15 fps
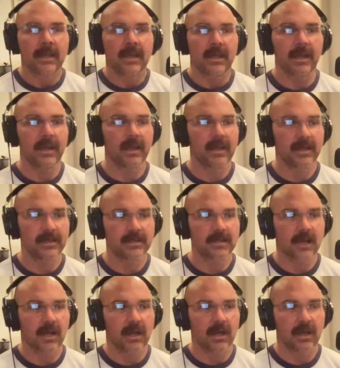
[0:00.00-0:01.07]

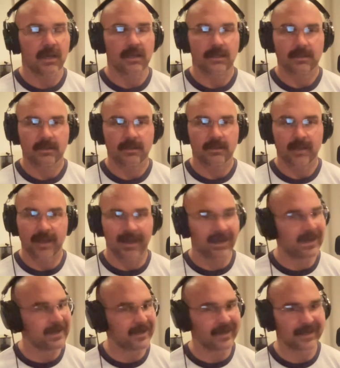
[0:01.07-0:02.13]

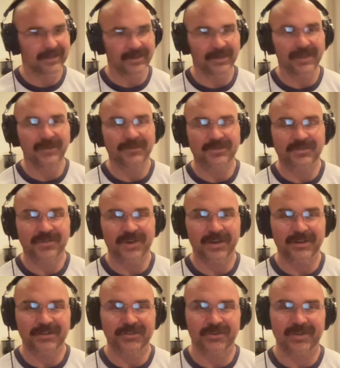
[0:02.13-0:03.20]
Yeah, dude, he was
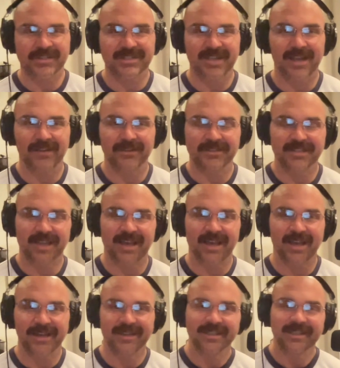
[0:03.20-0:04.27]
very stressed out and
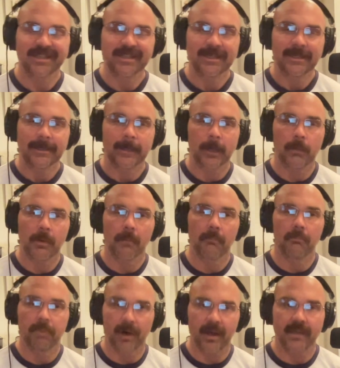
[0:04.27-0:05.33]
tired.
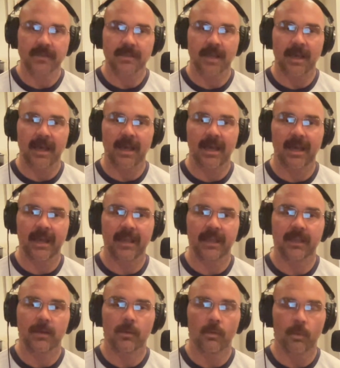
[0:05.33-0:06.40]
But
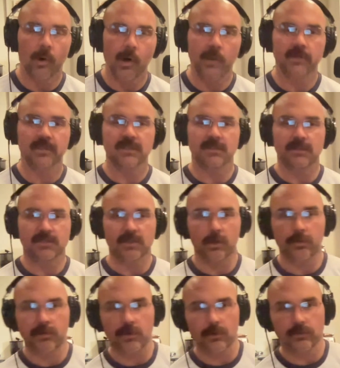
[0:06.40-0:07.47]
I walked into the
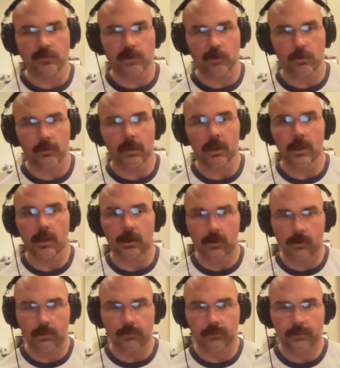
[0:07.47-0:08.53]
Tokyo Dome
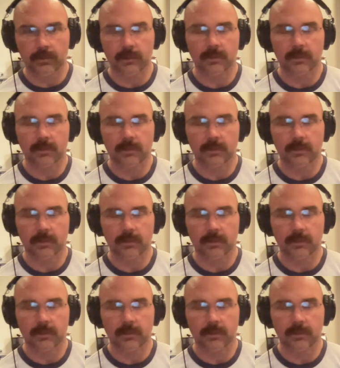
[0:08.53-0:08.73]
alone